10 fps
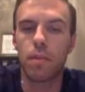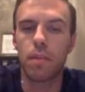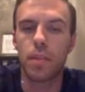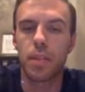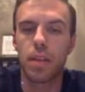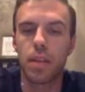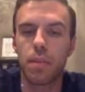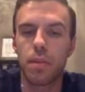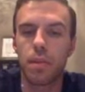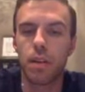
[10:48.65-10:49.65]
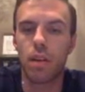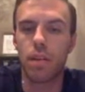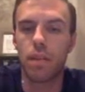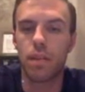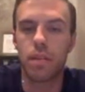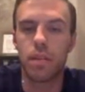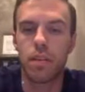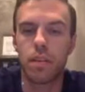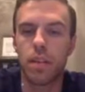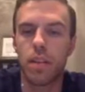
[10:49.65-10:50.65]
Some examples of this
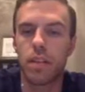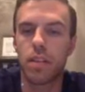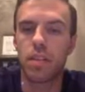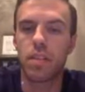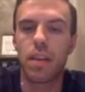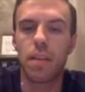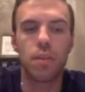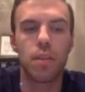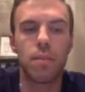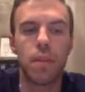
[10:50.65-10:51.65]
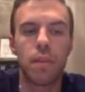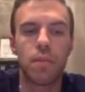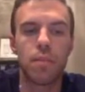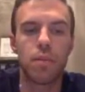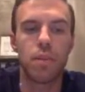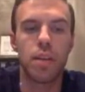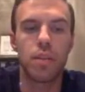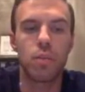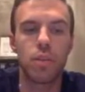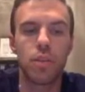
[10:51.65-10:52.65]
is the deception the mother
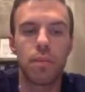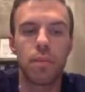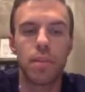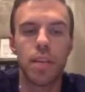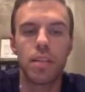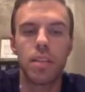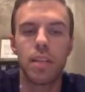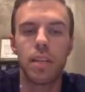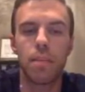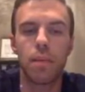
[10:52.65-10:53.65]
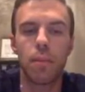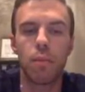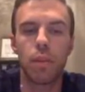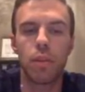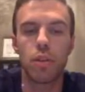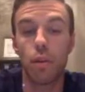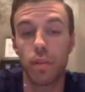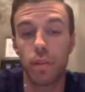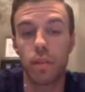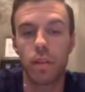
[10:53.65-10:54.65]
portrays when she pretends to keep up with the
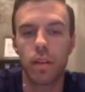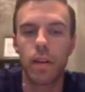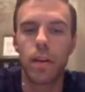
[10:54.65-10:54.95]
Joneses.